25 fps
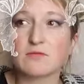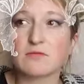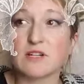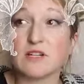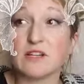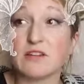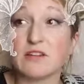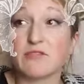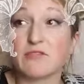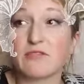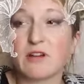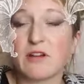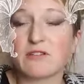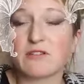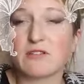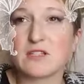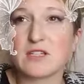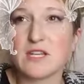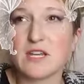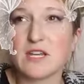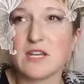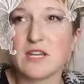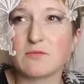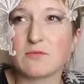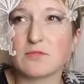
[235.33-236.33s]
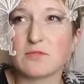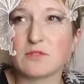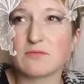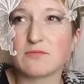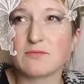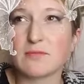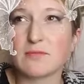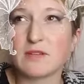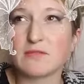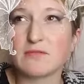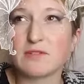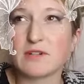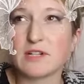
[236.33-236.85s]
really throughout the day
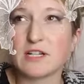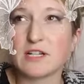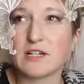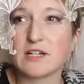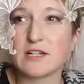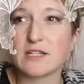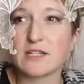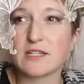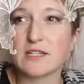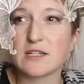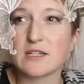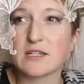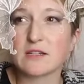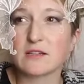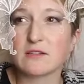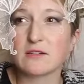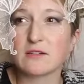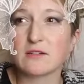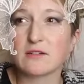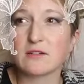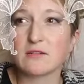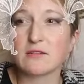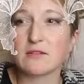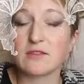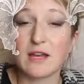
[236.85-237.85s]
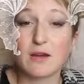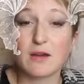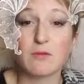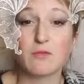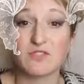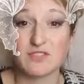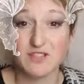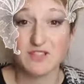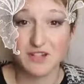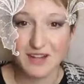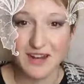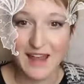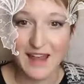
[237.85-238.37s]
was me realising that
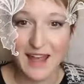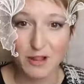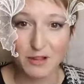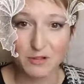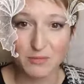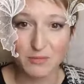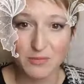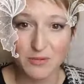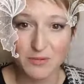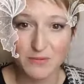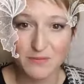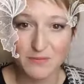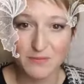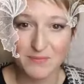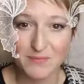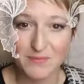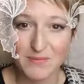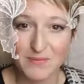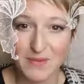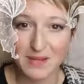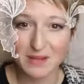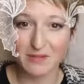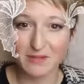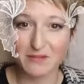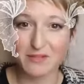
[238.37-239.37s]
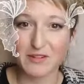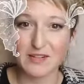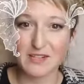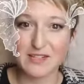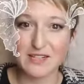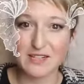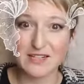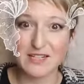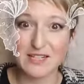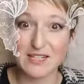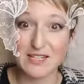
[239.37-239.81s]
wasn't going to help. Me feeling